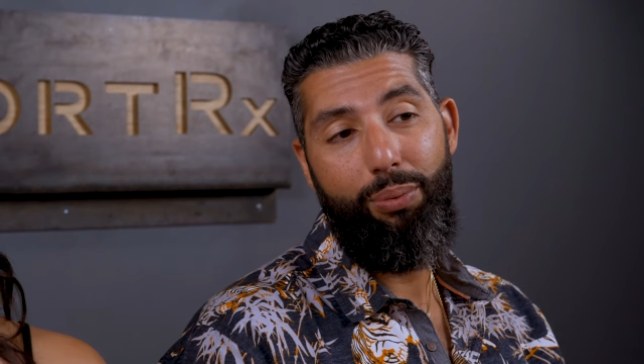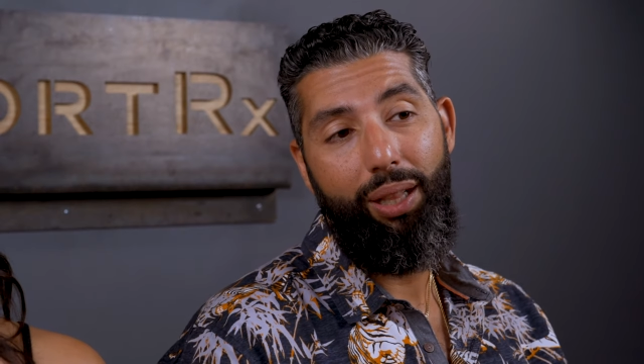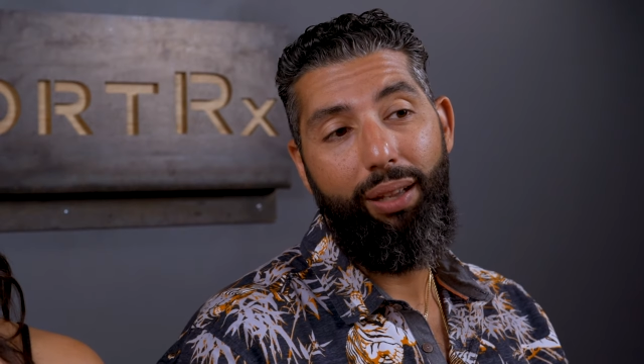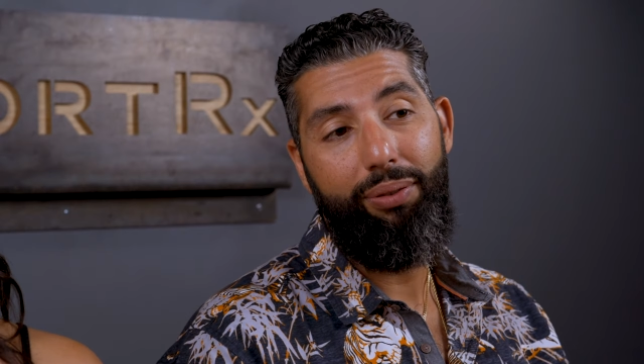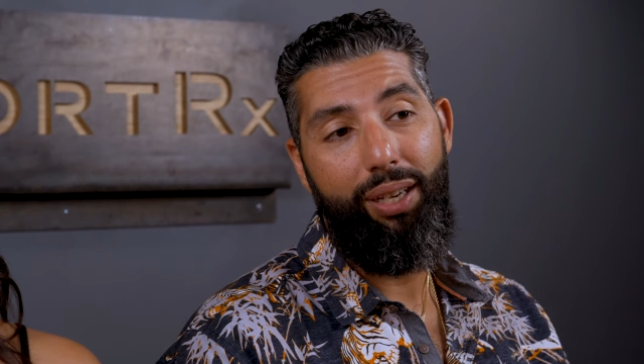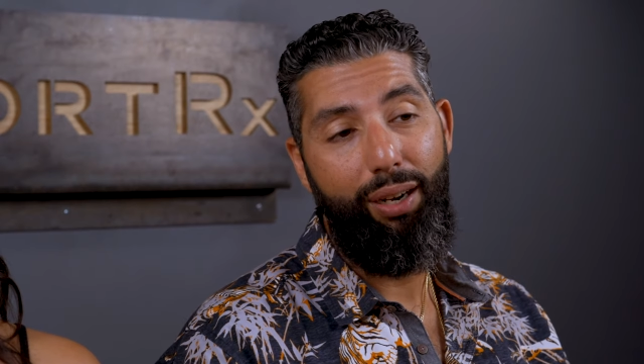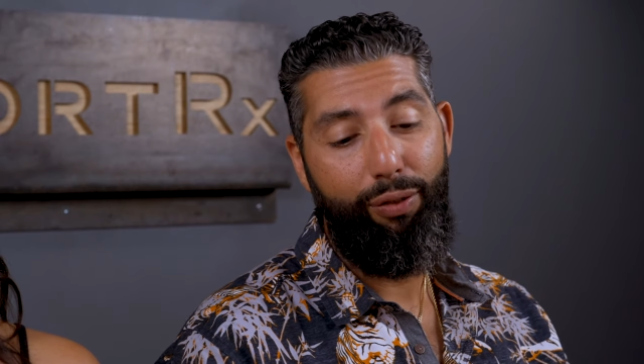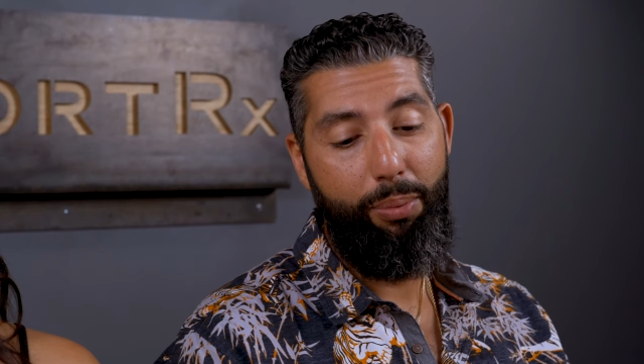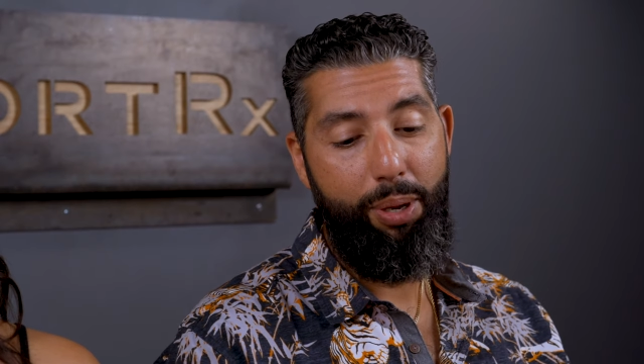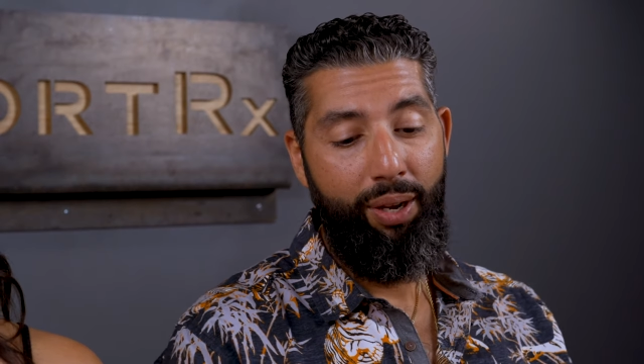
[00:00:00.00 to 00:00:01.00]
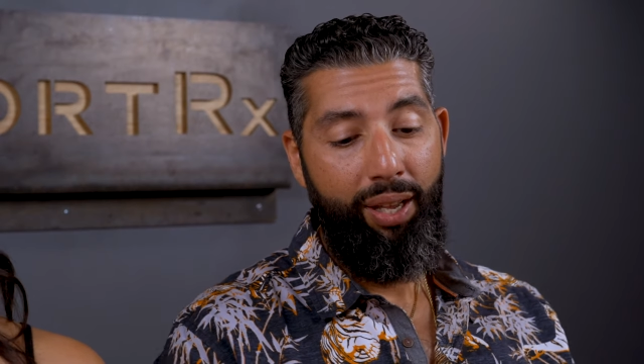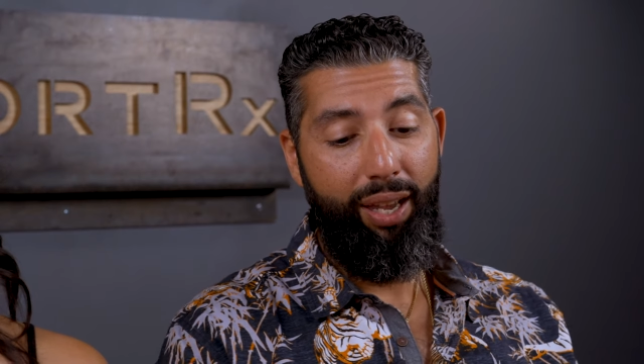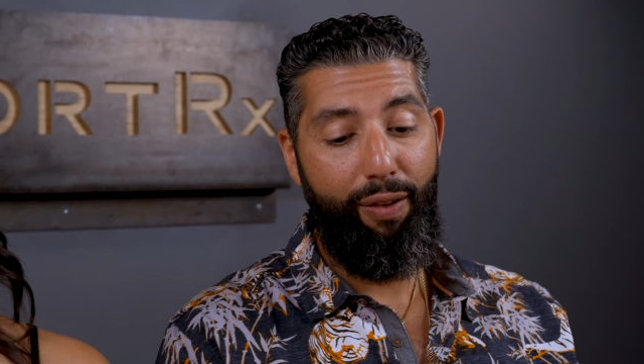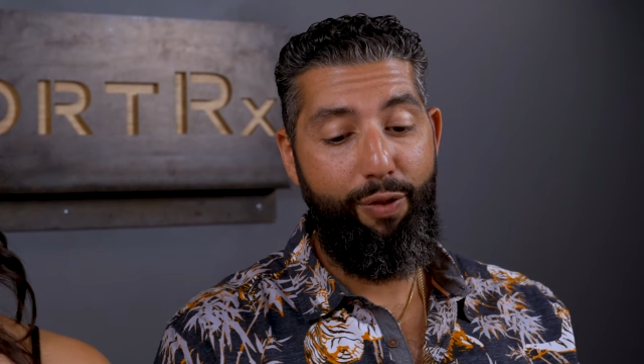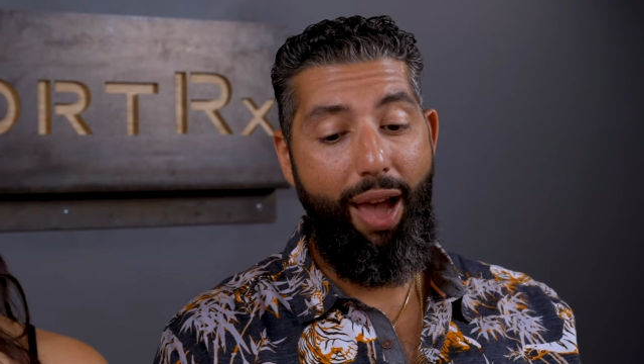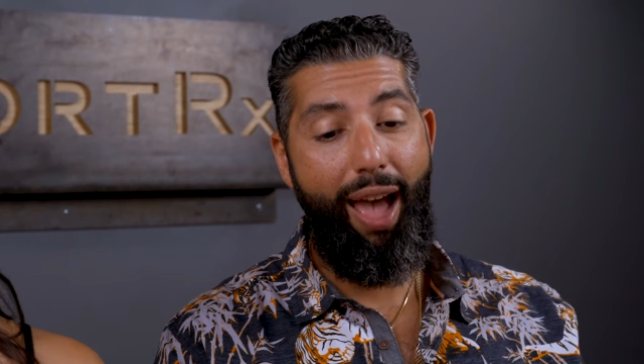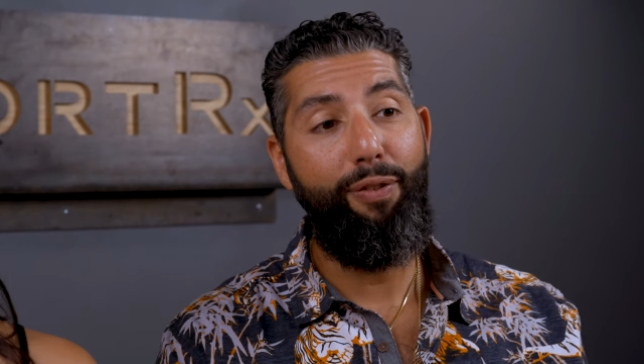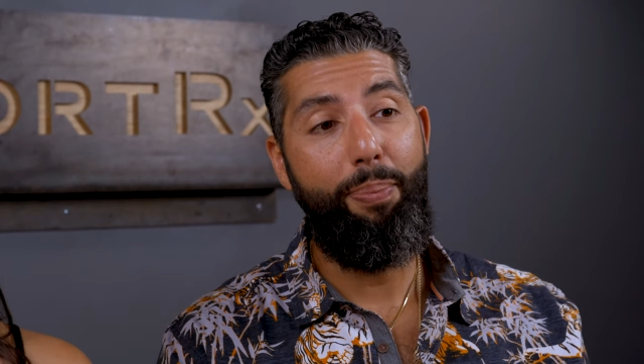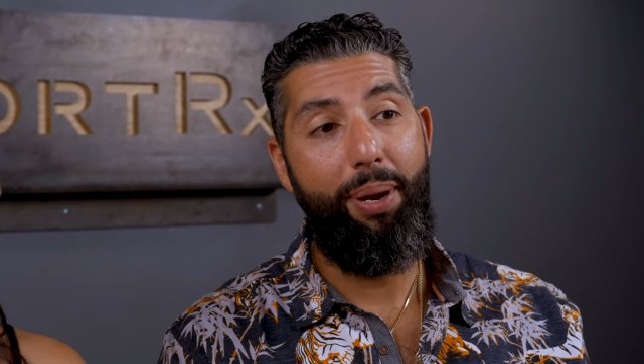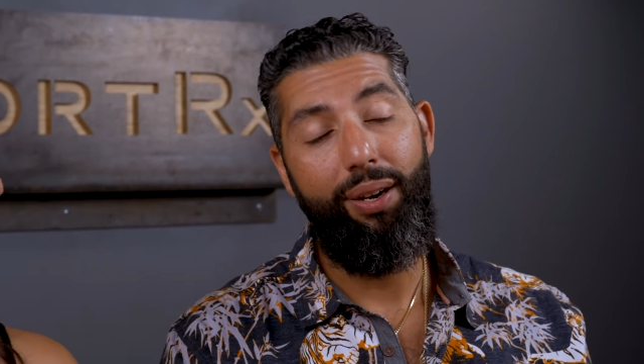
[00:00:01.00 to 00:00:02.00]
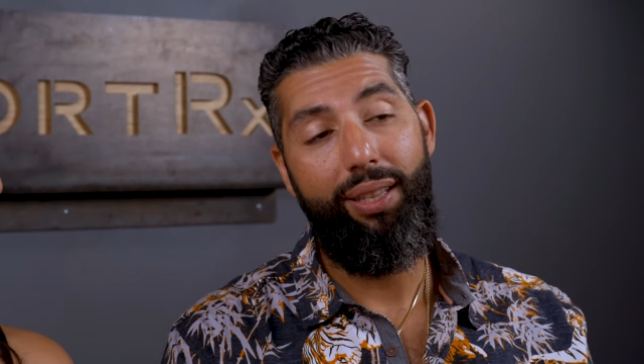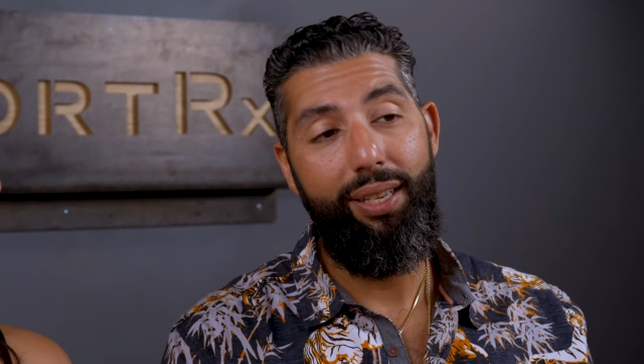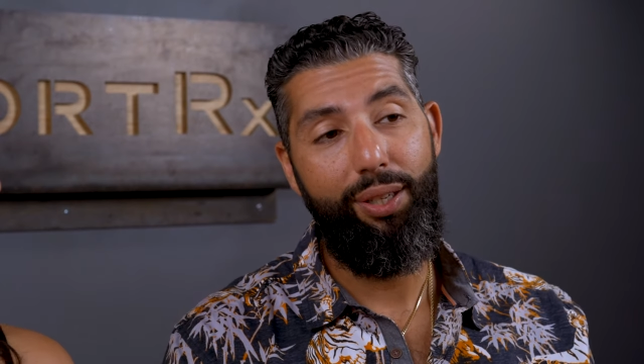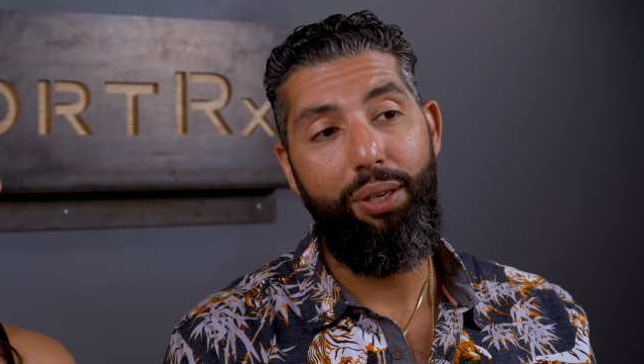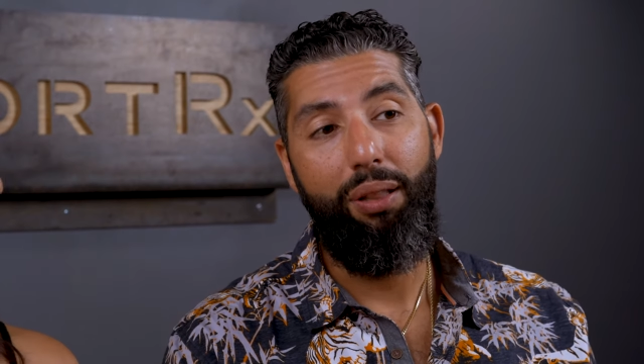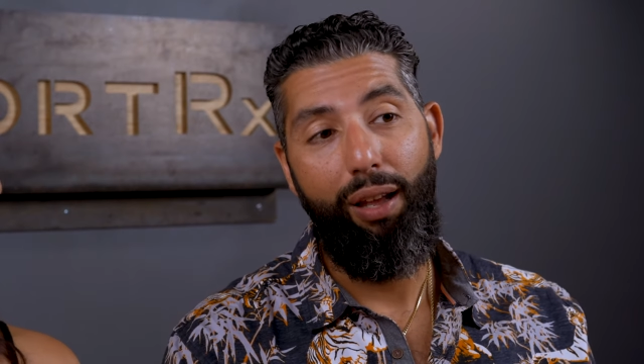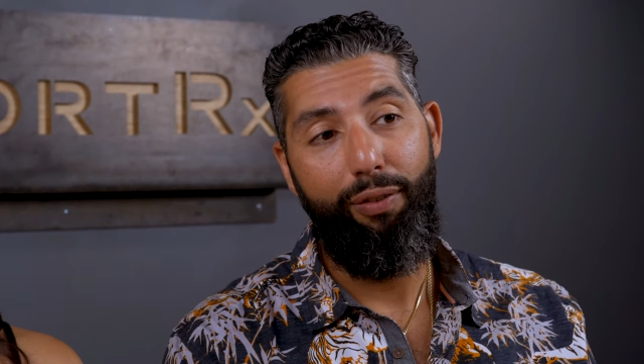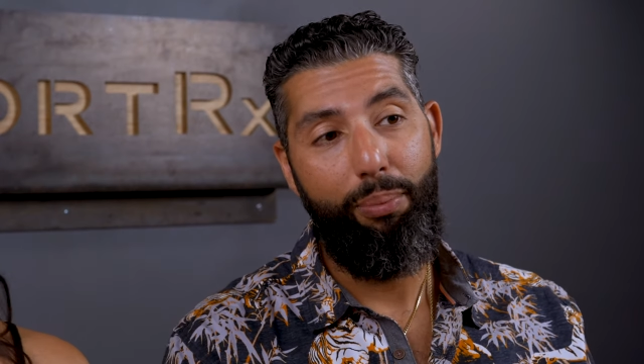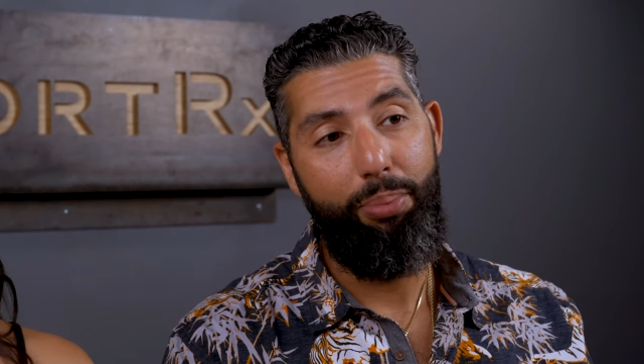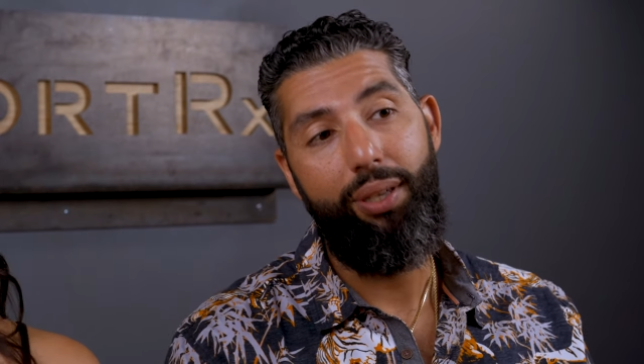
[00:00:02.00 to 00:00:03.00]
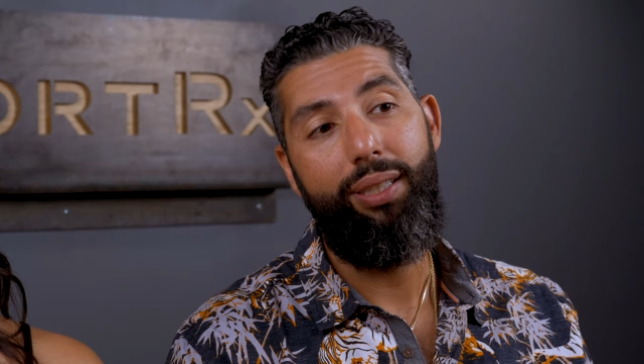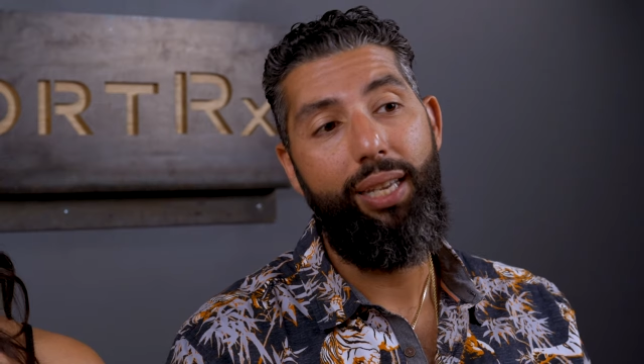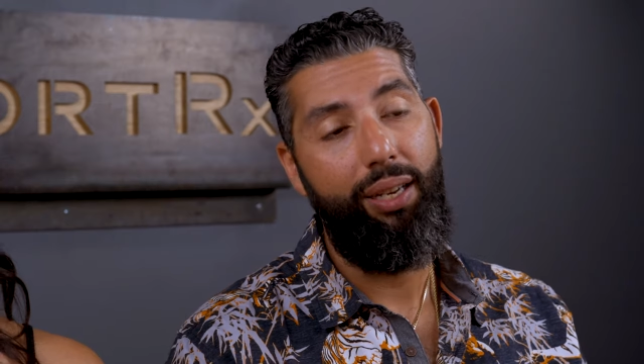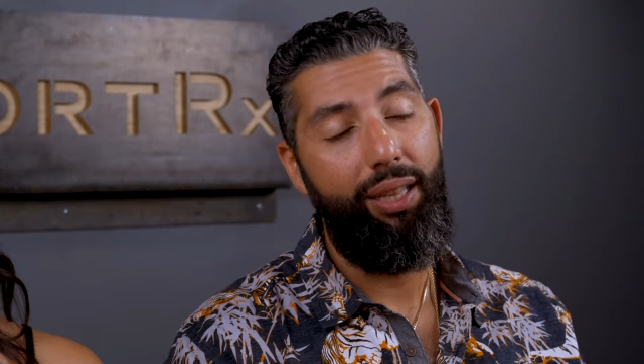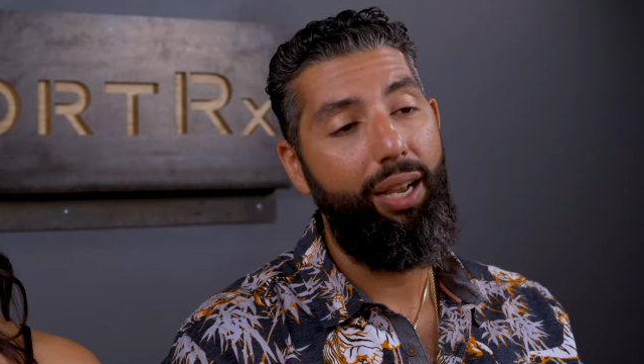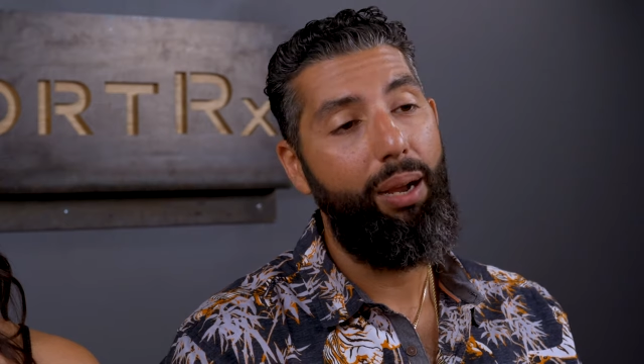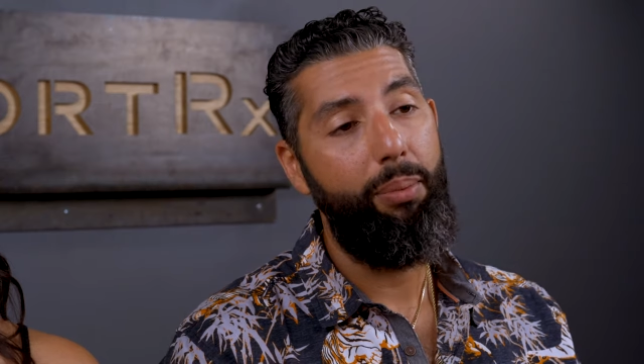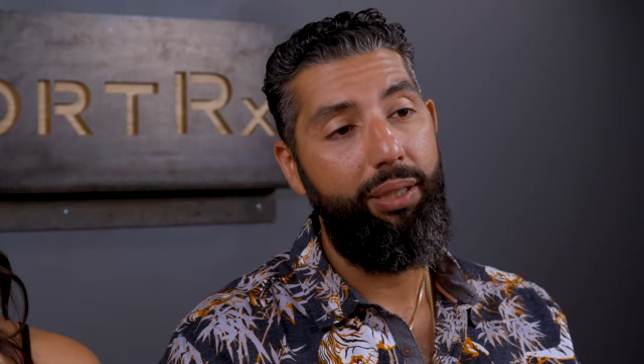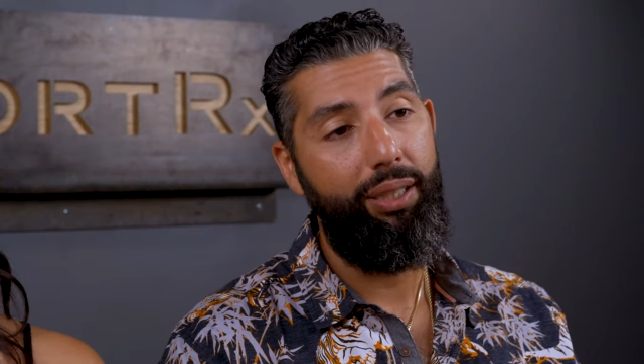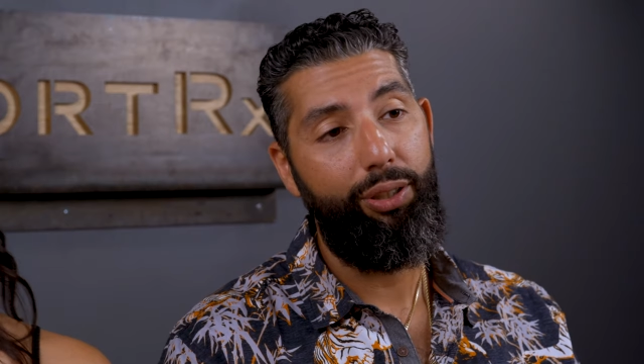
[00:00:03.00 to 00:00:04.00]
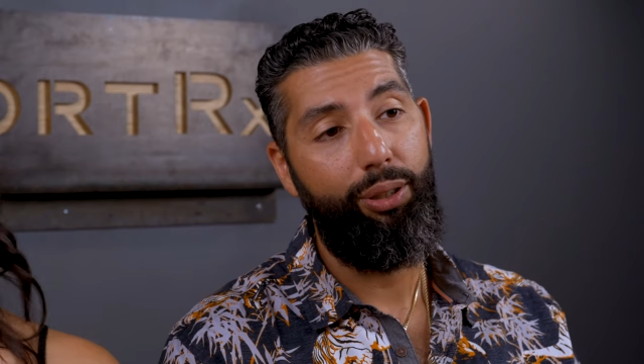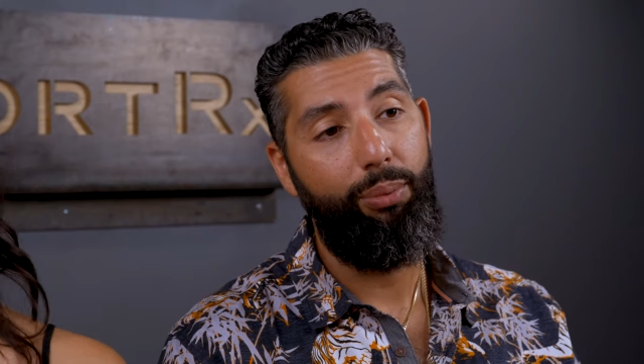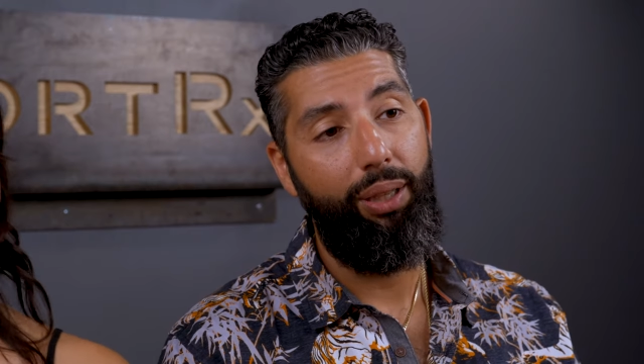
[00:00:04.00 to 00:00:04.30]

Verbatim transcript: We'd love to hear from you. If you have a pair of these and you love them, put it down in the comment section.